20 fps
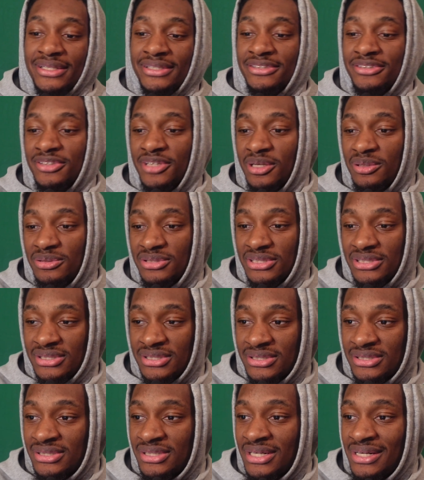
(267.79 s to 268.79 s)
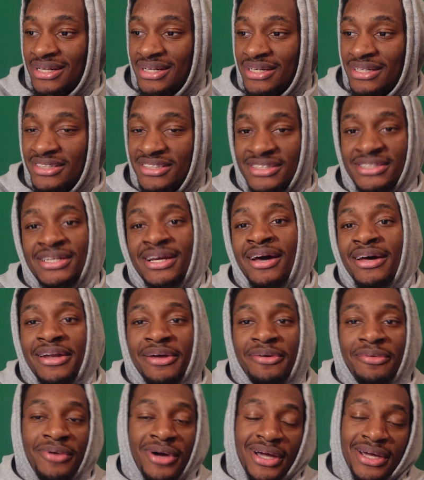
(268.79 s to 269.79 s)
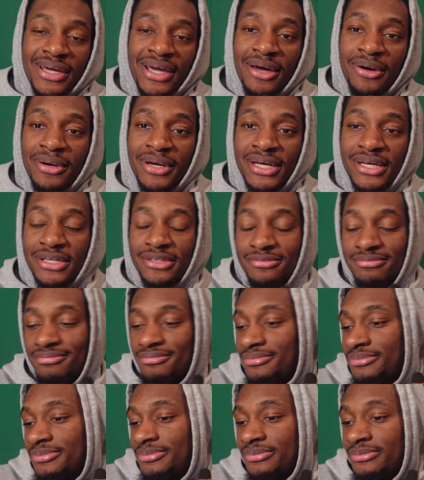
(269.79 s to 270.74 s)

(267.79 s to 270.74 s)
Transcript: You know, just see how they rock out, and